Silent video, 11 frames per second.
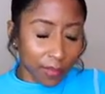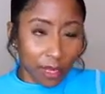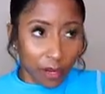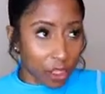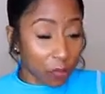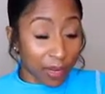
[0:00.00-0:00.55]

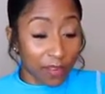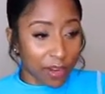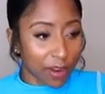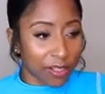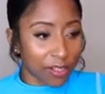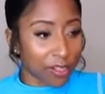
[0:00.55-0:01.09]
Aries, you might have
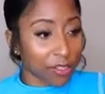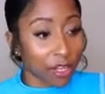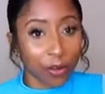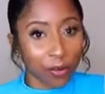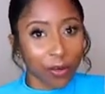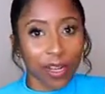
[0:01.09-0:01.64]
Aries in your
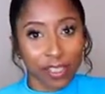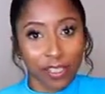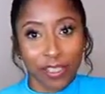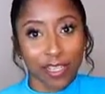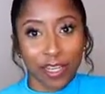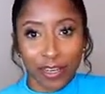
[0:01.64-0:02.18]
chart, or I just
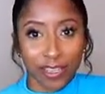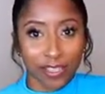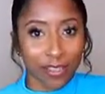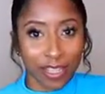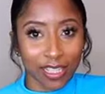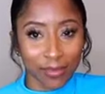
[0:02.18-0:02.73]
did Aries, so
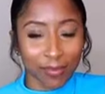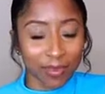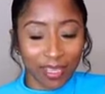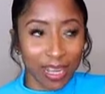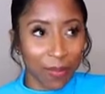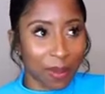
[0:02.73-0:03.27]

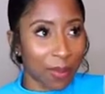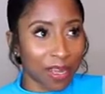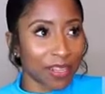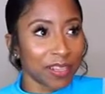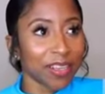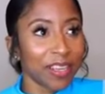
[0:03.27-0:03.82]
that's in my
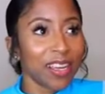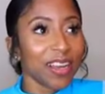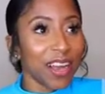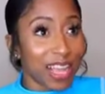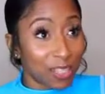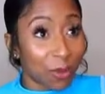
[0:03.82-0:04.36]
mind
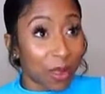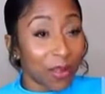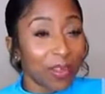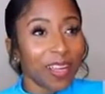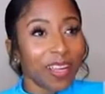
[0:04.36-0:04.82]
as well.